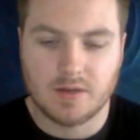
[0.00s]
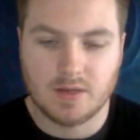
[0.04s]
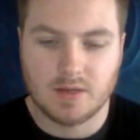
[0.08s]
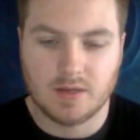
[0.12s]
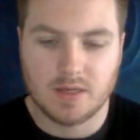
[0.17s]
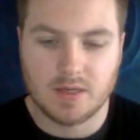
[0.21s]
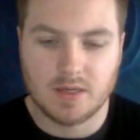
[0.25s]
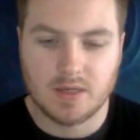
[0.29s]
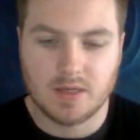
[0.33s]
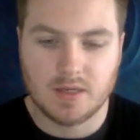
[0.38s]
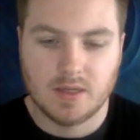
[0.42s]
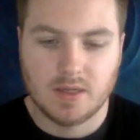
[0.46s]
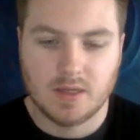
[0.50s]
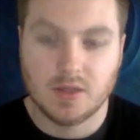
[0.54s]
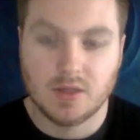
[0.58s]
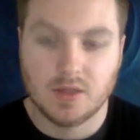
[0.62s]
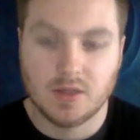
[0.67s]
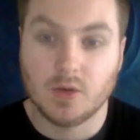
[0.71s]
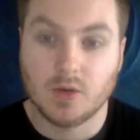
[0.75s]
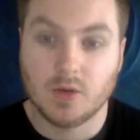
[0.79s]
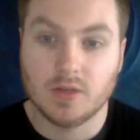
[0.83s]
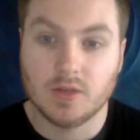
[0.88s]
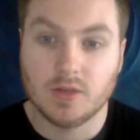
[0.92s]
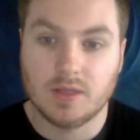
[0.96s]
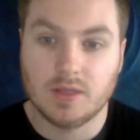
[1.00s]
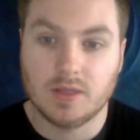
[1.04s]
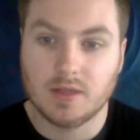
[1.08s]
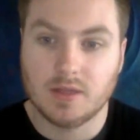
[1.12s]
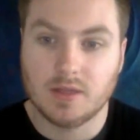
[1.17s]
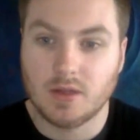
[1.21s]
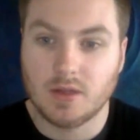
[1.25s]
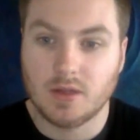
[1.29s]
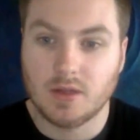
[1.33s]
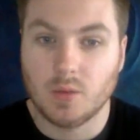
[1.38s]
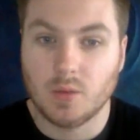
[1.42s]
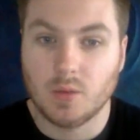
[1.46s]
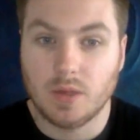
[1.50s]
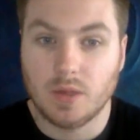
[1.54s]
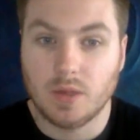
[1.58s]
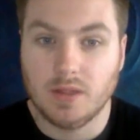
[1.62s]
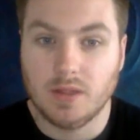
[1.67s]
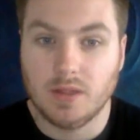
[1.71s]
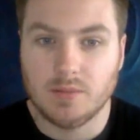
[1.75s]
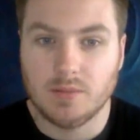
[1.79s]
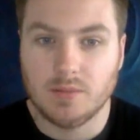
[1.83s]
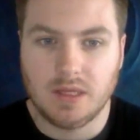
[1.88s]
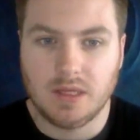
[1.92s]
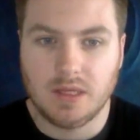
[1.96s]
Not only did it not
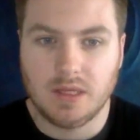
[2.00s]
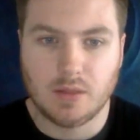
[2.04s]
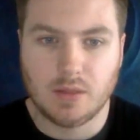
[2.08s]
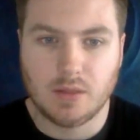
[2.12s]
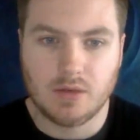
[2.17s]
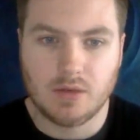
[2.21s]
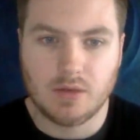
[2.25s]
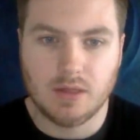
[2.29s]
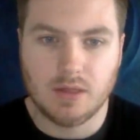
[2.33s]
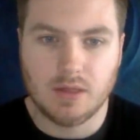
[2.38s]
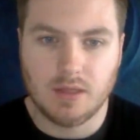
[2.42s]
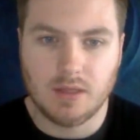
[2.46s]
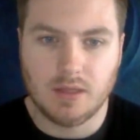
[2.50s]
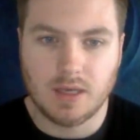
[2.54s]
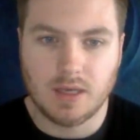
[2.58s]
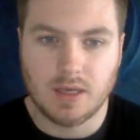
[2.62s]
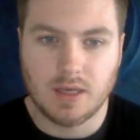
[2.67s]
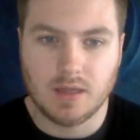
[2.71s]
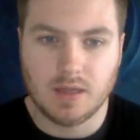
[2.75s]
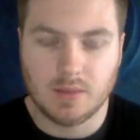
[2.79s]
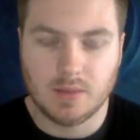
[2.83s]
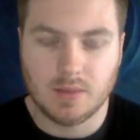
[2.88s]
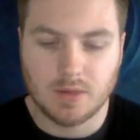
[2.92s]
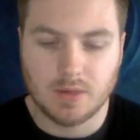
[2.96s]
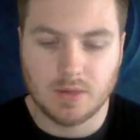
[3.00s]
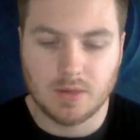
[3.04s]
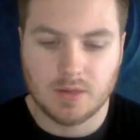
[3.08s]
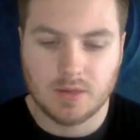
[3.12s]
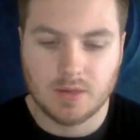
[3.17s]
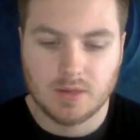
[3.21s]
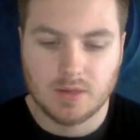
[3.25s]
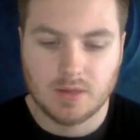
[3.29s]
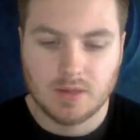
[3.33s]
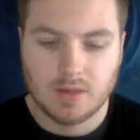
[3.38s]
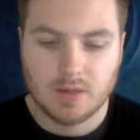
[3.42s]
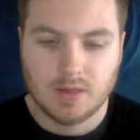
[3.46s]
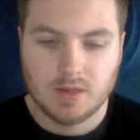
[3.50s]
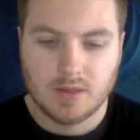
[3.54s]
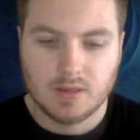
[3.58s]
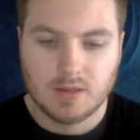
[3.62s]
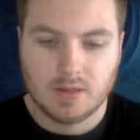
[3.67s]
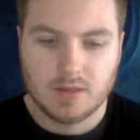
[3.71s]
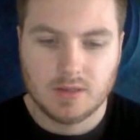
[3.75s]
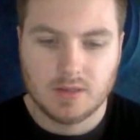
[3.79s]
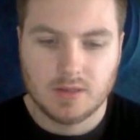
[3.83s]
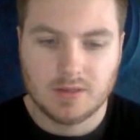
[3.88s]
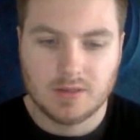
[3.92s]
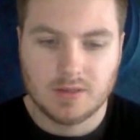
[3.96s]
win them E3 in the end, but
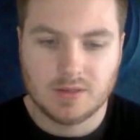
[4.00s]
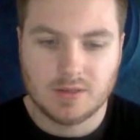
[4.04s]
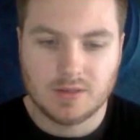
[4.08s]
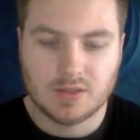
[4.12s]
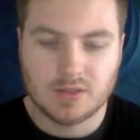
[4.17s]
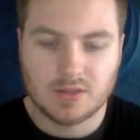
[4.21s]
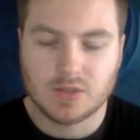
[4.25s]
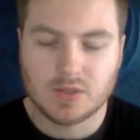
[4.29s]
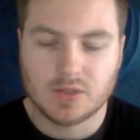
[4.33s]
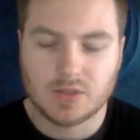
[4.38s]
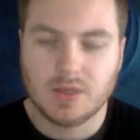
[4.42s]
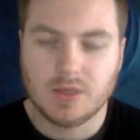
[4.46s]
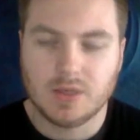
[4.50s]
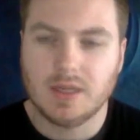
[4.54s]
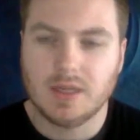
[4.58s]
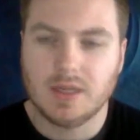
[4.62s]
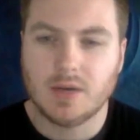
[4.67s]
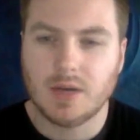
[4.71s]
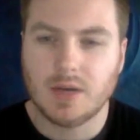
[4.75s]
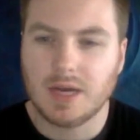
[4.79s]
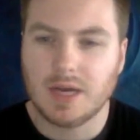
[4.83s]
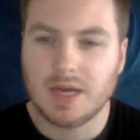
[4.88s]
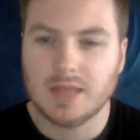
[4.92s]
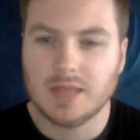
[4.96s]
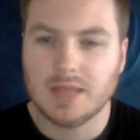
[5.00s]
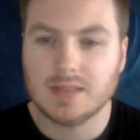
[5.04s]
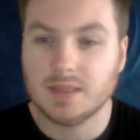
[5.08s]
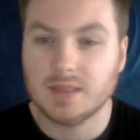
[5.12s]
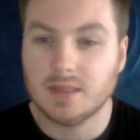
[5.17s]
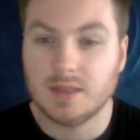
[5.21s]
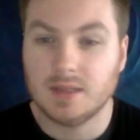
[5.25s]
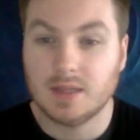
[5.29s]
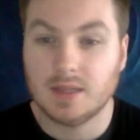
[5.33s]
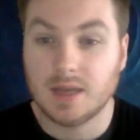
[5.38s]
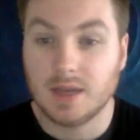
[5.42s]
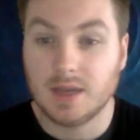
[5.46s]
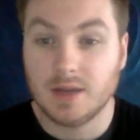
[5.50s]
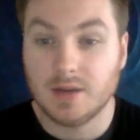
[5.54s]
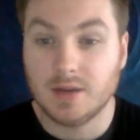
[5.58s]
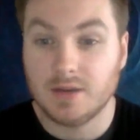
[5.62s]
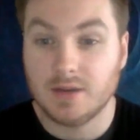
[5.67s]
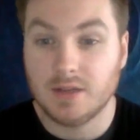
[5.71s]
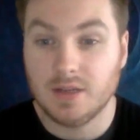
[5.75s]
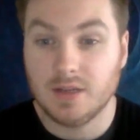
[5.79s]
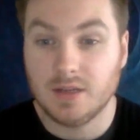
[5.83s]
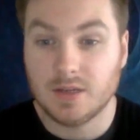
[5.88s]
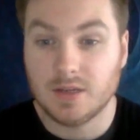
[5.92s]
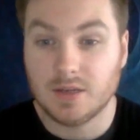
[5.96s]
Sony now has an entire
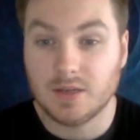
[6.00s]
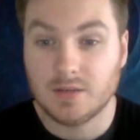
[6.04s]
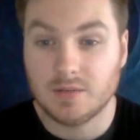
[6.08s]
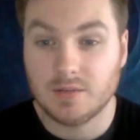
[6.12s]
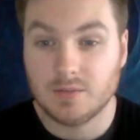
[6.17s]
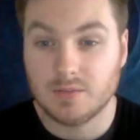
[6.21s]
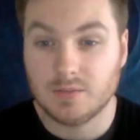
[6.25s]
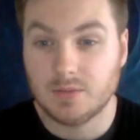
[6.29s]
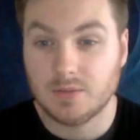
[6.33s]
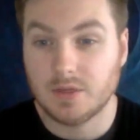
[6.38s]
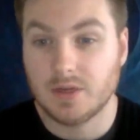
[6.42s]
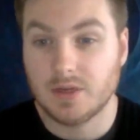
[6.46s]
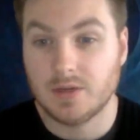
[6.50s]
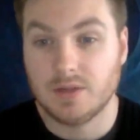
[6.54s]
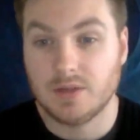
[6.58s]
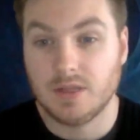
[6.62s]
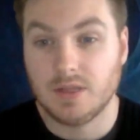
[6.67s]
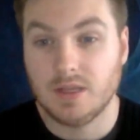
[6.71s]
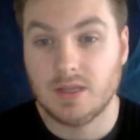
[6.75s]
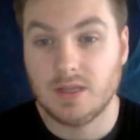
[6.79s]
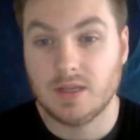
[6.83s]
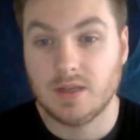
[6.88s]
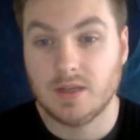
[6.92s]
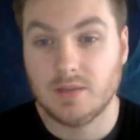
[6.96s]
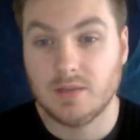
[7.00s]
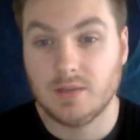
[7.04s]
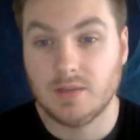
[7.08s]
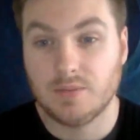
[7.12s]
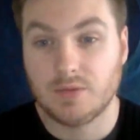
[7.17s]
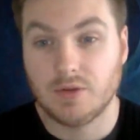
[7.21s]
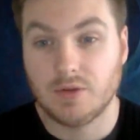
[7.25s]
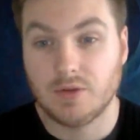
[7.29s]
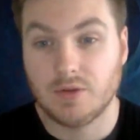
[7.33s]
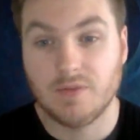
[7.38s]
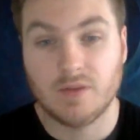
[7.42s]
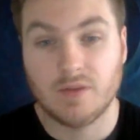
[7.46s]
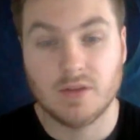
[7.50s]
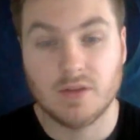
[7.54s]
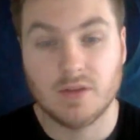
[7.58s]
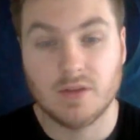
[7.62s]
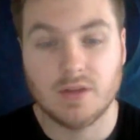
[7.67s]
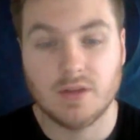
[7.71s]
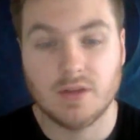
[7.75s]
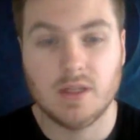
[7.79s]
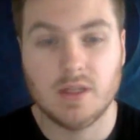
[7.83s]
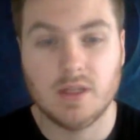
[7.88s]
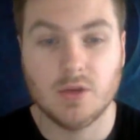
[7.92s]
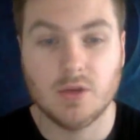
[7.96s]
year where they can improve
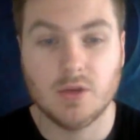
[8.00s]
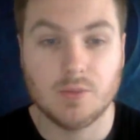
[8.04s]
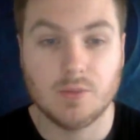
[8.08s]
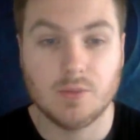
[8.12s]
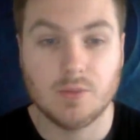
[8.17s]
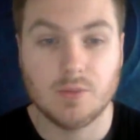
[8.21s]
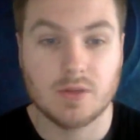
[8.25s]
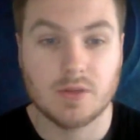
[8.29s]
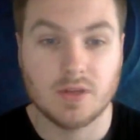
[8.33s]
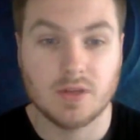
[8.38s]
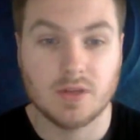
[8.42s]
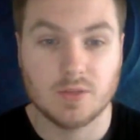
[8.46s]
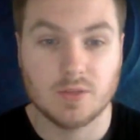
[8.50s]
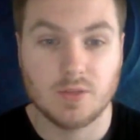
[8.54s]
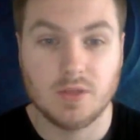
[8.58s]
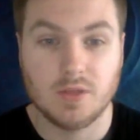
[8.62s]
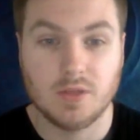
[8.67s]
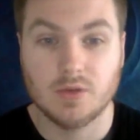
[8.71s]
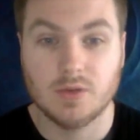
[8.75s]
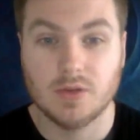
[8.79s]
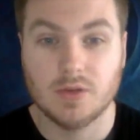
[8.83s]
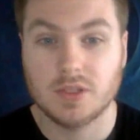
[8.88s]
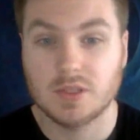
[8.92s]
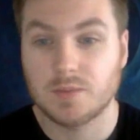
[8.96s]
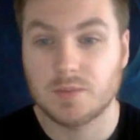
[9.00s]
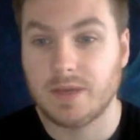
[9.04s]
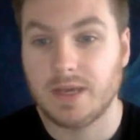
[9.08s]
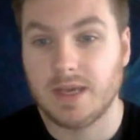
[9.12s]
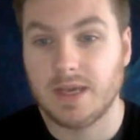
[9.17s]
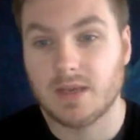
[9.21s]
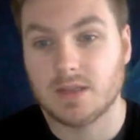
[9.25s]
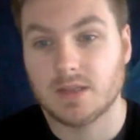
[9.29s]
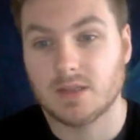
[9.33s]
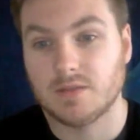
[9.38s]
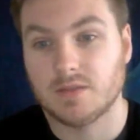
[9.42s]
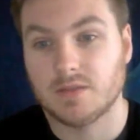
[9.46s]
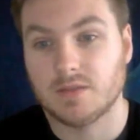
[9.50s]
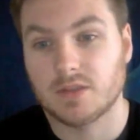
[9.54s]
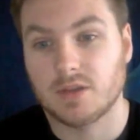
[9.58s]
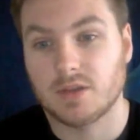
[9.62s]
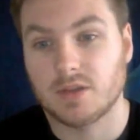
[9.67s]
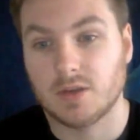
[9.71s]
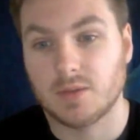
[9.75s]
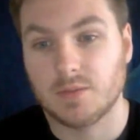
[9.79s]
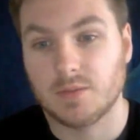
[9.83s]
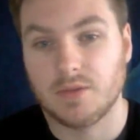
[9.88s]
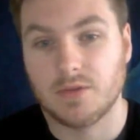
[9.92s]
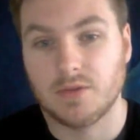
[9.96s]
on the Neo, because we know the specs of
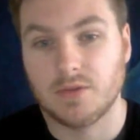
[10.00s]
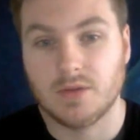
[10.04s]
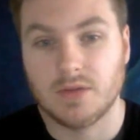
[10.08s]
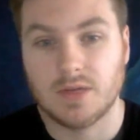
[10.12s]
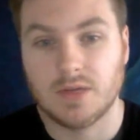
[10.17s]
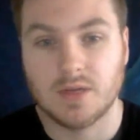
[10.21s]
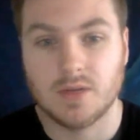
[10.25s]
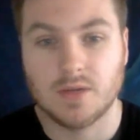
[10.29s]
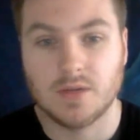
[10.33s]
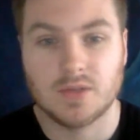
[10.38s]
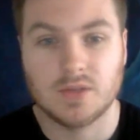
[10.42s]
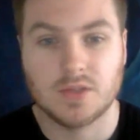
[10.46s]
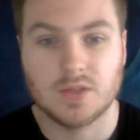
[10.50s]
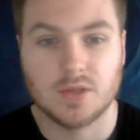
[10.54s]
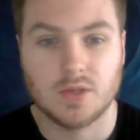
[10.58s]
Scorpio now.